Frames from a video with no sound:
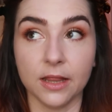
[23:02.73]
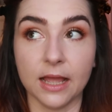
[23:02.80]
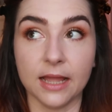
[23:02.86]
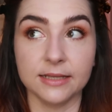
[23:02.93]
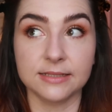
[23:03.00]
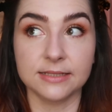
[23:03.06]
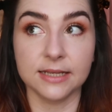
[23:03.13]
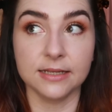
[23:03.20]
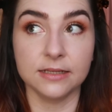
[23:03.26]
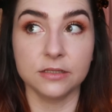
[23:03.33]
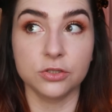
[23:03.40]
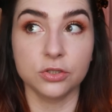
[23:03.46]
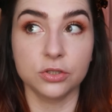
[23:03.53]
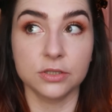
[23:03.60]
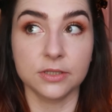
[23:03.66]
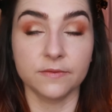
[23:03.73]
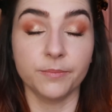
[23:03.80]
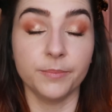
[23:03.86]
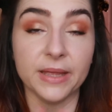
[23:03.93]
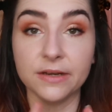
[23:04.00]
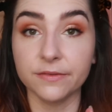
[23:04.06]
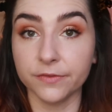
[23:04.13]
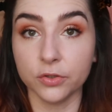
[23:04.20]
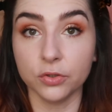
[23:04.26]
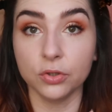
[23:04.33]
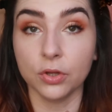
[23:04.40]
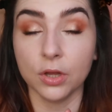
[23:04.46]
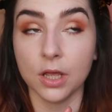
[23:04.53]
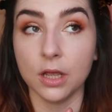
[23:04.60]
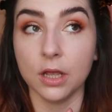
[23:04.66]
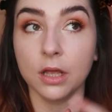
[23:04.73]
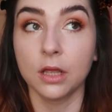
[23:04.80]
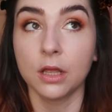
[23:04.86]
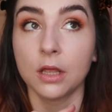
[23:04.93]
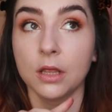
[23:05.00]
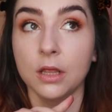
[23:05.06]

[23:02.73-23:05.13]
I said you could have Benefit Hoola,